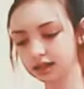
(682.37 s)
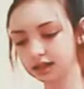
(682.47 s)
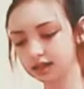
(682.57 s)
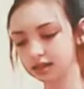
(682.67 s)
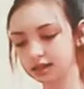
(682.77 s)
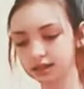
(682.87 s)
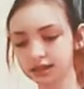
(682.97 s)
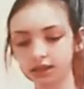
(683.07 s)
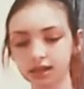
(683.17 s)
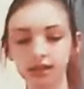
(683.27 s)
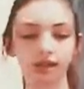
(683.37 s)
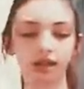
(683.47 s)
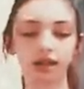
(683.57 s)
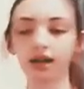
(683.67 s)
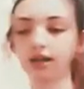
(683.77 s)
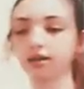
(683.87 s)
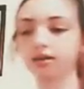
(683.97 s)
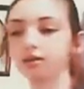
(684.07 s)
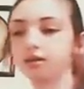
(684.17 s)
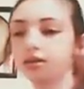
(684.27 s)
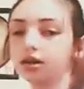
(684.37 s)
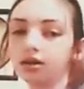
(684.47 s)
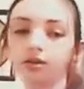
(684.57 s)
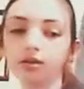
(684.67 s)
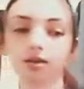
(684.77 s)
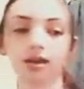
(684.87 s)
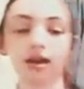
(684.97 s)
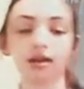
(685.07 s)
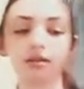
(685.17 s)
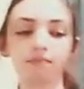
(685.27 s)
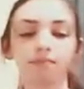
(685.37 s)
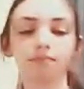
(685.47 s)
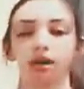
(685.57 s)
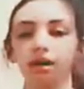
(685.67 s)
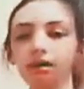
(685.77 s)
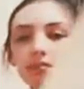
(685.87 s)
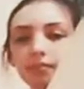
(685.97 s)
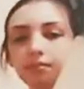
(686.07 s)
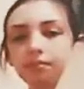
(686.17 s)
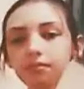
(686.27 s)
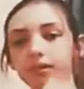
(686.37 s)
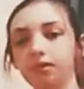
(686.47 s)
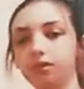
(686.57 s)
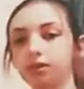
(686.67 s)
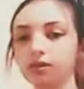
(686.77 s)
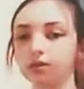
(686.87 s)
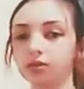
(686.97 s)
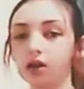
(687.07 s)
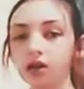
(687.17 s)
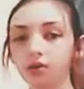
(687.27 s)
You are going to get, if you want some cardboard, you know, I used,